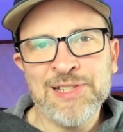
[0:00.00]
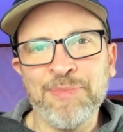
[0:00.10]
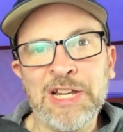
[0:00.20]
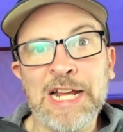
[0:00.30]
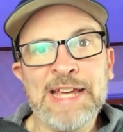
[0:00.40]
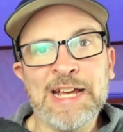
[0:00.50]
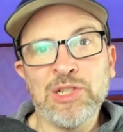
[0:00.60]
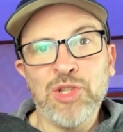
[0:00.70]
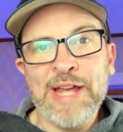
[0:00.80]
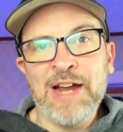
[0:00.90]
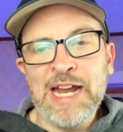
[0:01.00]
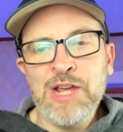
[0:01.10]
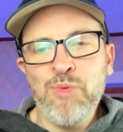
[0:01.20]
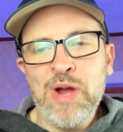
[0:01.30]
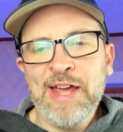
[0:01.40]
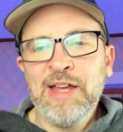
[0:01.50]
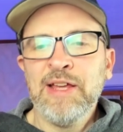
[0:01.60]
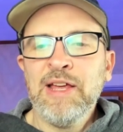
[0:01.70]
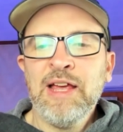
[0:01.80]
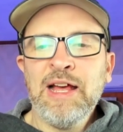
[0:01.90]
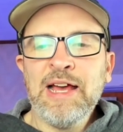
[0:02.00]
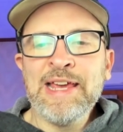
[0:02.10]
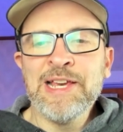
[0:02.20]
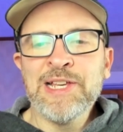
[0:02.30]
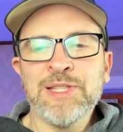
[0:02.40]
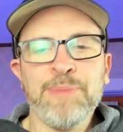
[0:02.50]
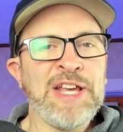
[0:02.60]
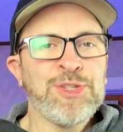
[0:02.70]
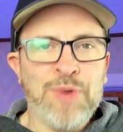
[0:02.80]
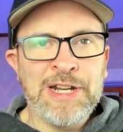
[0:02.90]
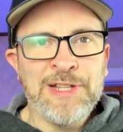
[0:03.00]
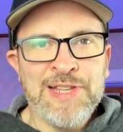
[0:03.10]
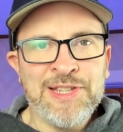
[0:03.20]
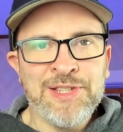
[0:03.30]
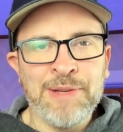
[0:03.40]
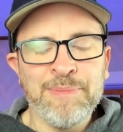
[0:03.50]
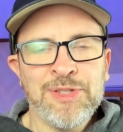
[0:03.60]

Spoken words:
Something I take a look at anyway is the base running system.